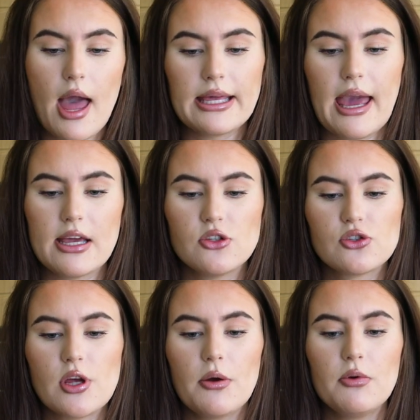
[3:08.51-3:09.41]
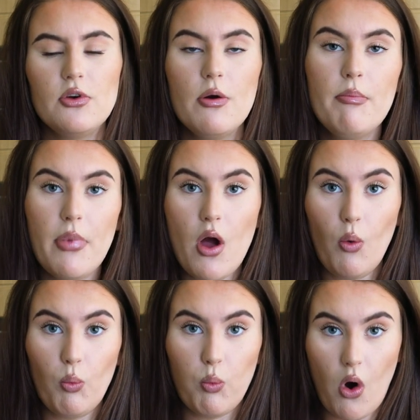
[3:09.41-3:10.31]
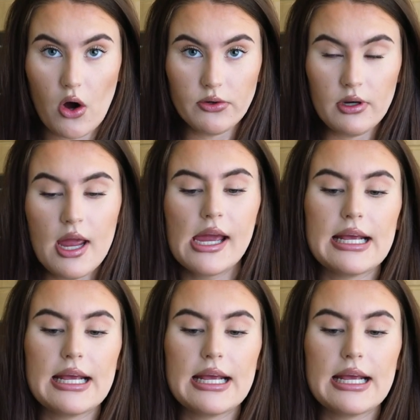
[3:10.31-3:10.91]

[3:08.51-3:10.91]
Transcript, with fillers: Okay, so number one